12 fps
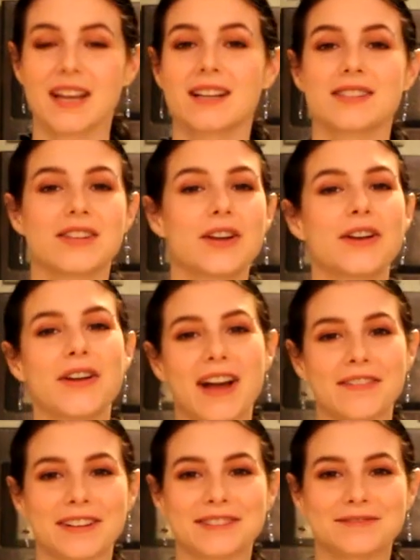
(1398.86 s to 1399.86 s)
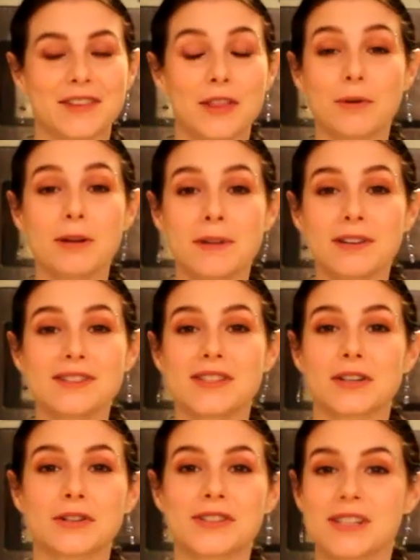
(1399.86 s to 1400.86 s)
So there you have it. 3 meals that
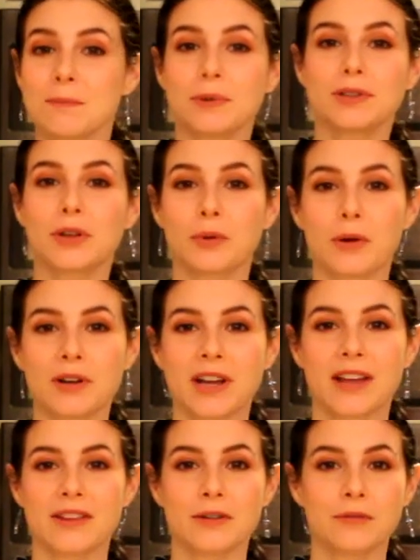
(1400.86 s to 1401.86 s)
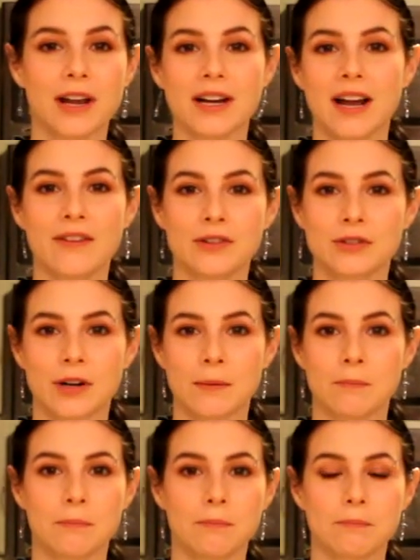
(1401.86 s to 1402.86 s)
are simple to throw together right after
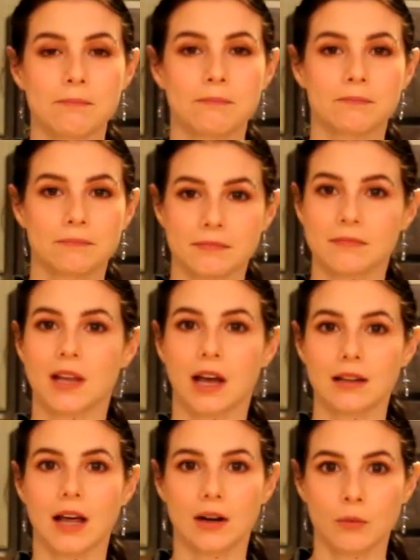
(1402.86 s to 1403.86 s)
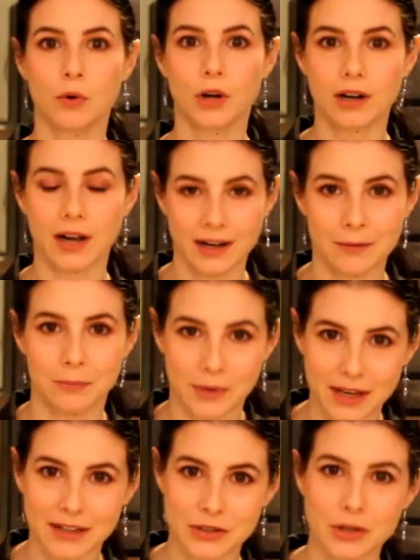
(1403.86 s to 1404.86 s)
a lot of work on a
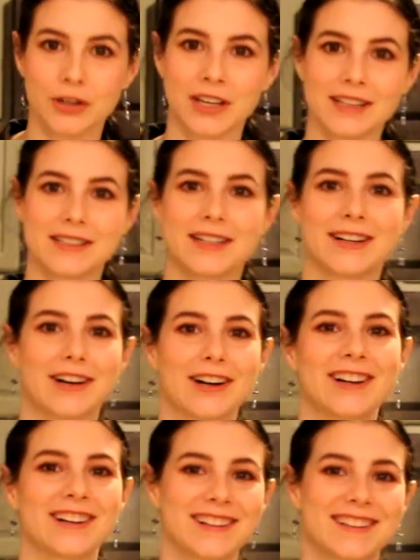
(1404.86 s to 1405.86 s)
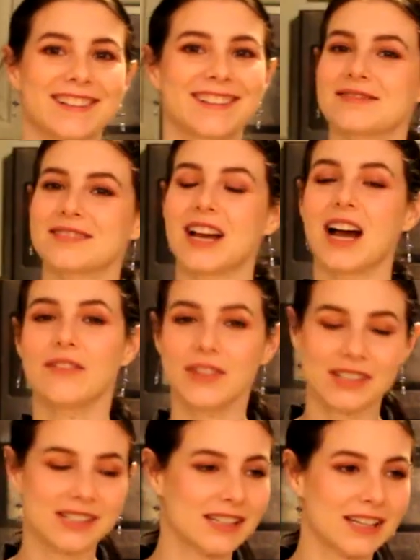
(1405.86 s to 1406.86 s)
big turkey dinner.
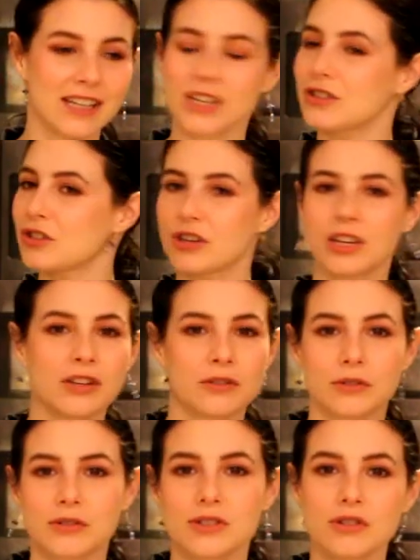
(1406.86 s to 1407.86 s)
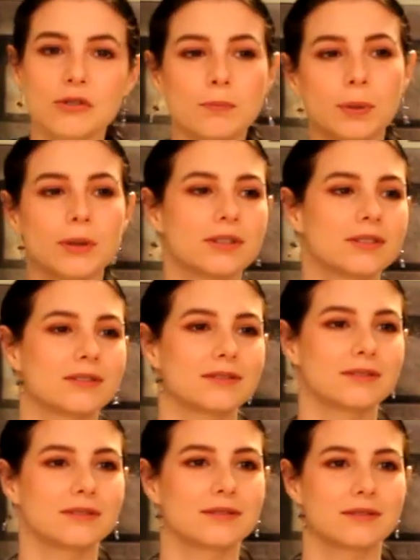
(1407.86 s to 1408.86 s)
Obviously, turkey noodle soup,
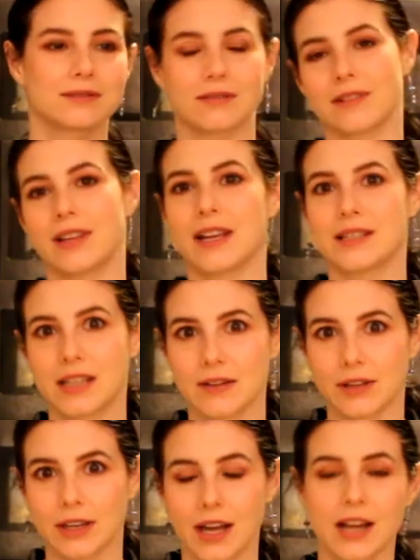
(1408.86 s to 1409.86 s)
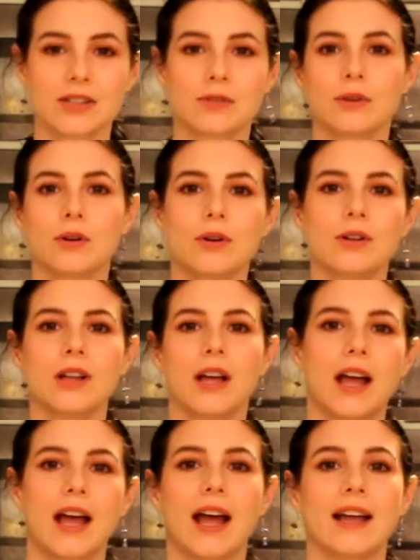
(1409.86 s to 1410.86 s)
Thanksgiving casserole,
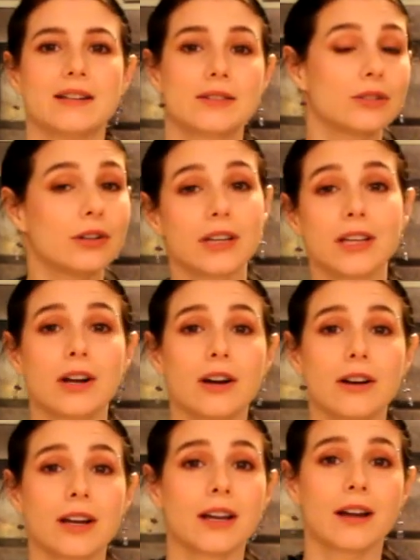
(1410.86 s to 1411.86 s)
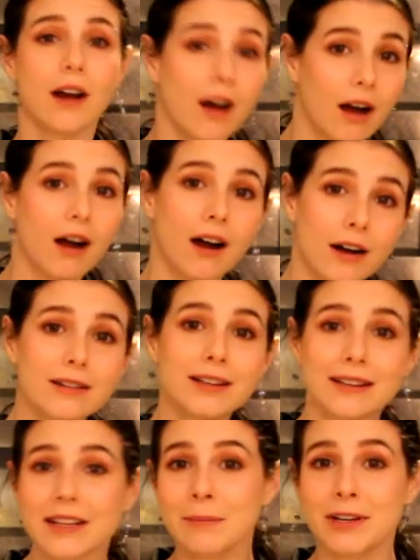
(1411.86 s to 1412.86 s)
and turkey curry aren't the
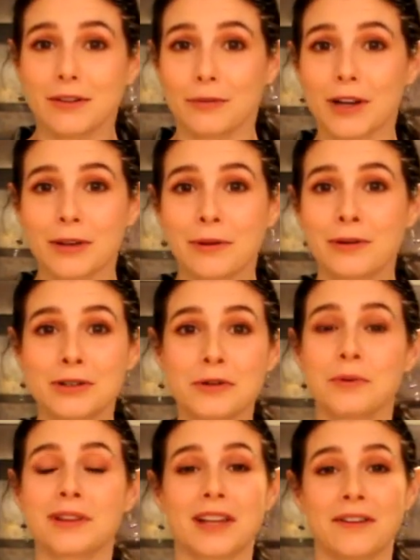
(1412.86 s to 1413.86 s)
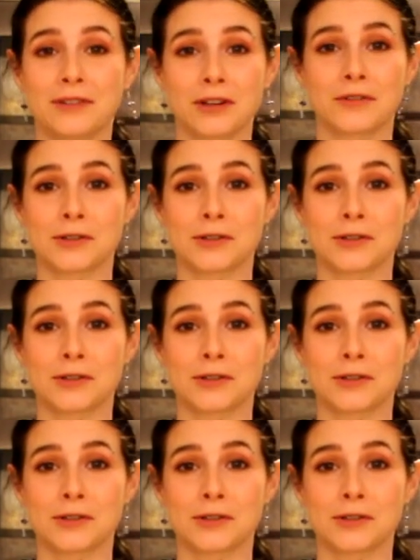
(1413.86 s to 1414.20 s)
limit of what you can do with leftover